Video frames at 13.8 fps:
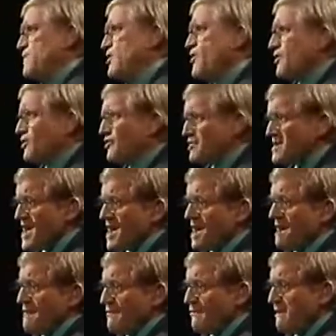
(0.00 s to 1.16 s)
although
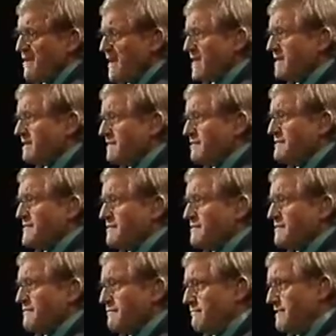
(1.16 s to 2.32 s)
now I can
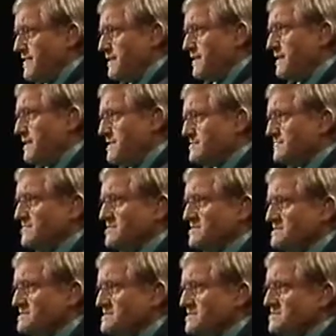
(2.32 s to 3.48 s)
now realize, for
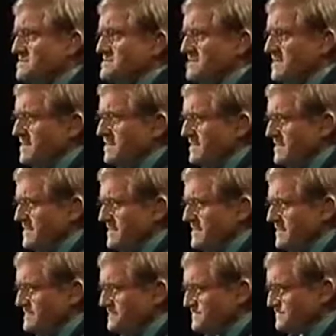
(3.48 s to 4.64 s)
instance,
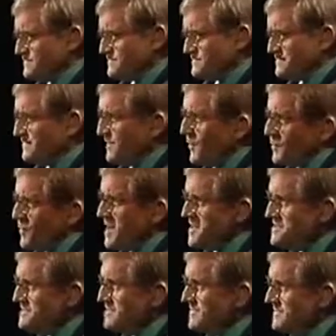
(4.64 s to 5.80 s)
he
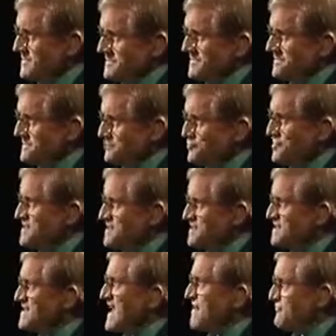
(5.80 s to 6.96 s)
went pretty
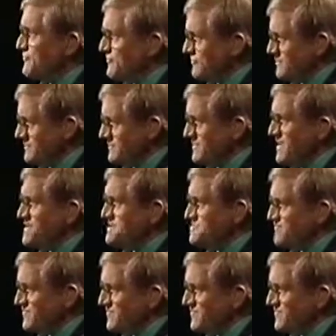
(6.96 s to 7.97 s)
deaf at the age of